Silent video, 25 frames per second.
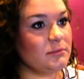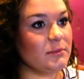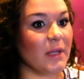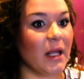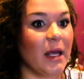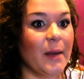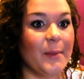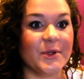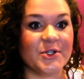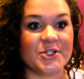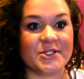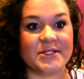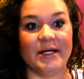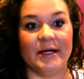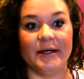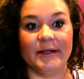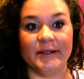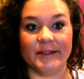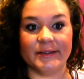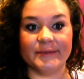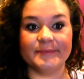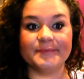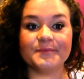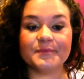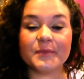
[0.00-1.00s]
Let me just tell you.
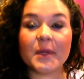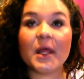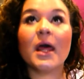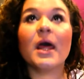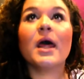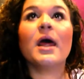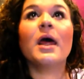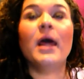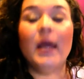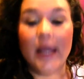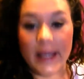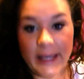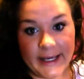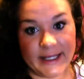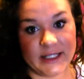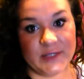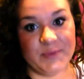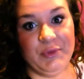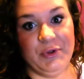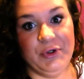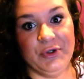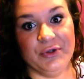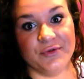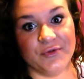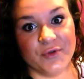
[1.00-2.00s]
It's
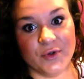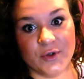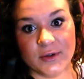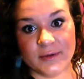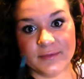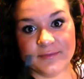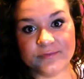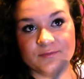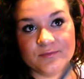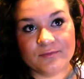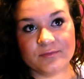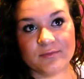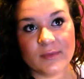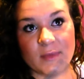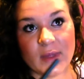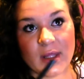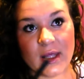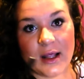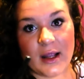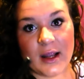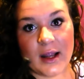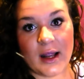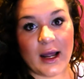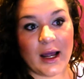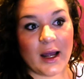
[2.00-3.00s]
beautiful.
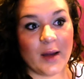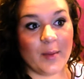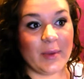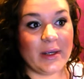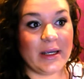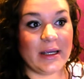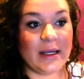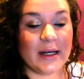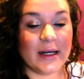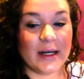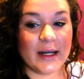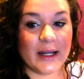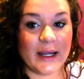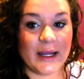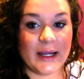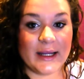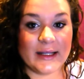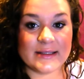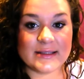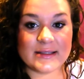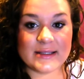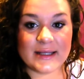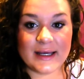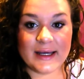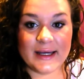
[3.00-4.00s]
I mean,
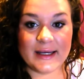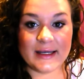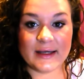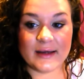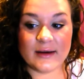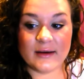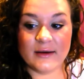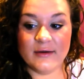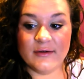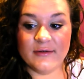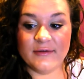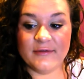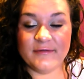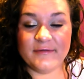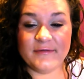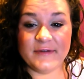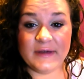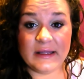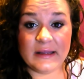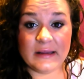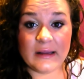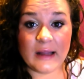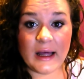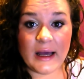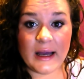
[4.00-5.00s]
it's like
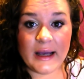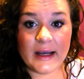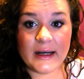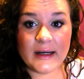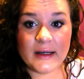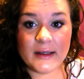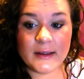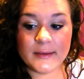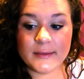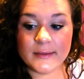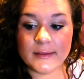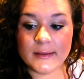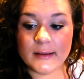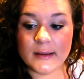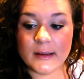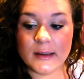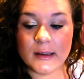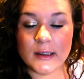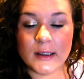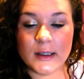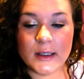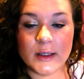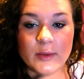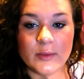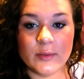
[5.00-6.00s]
feline,
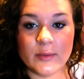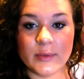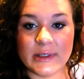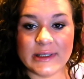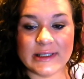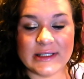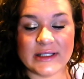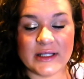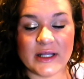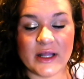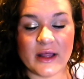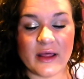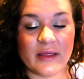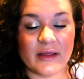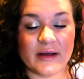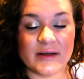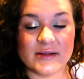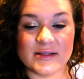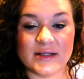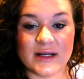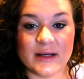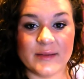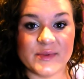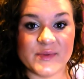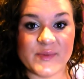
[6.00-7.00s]
but a
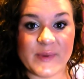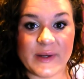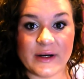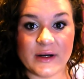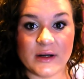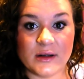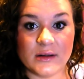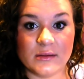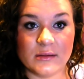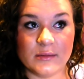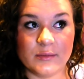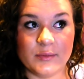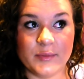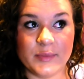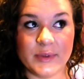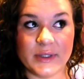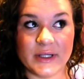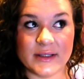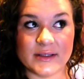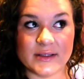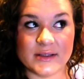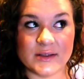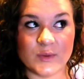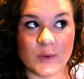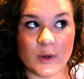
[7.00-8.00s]
thousand times better
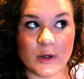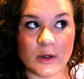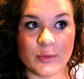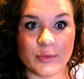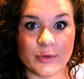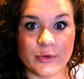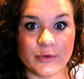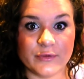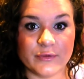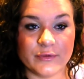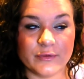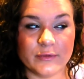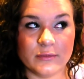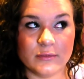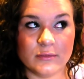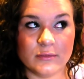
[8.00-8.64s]
because it's waterproof.